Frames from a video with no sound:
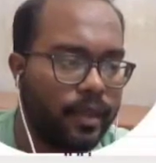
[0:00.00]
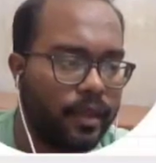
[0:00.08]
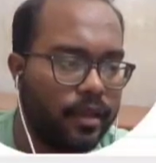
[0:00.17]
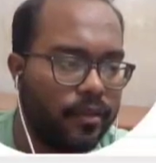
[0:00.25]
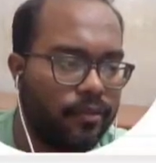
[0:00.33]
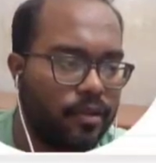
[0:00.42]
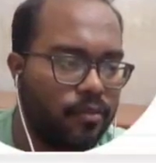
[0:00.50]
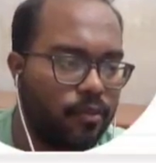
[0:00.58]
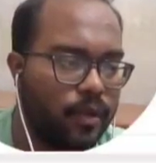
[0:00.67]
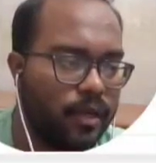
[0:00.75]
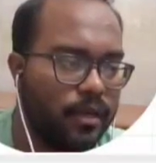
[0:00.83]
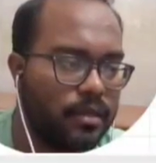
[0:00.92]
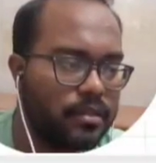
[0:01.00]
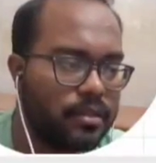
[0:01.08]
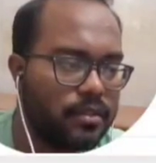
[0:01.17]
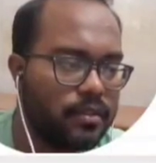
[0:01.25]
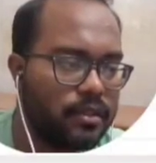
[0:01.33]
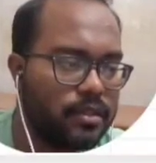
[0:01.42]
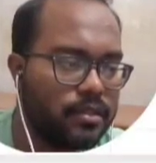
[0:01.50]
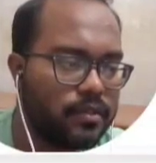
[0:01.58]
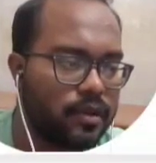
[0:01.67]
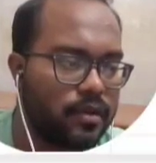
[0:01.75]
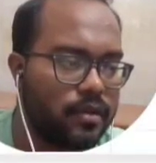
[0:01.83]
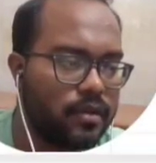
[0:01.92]
and if I move my cursor to this
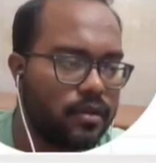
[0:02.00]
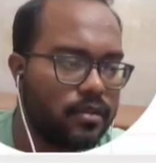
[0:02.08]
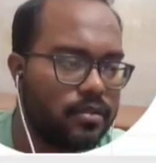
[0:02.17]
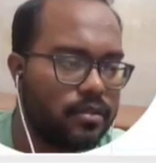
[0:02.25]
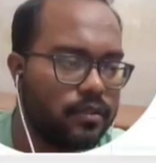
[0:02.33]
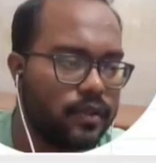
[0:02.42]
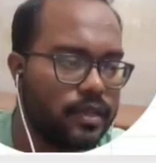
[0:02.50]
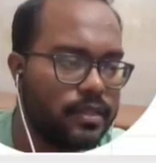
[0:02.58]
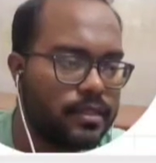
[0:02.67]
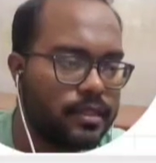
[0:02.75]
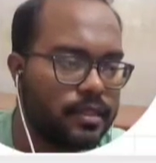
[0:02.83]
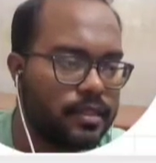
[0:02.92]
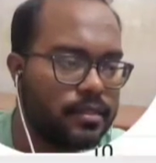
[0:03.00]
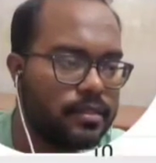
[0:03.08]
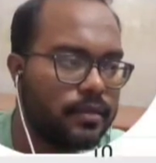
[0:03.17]
quadrant also, you can see this.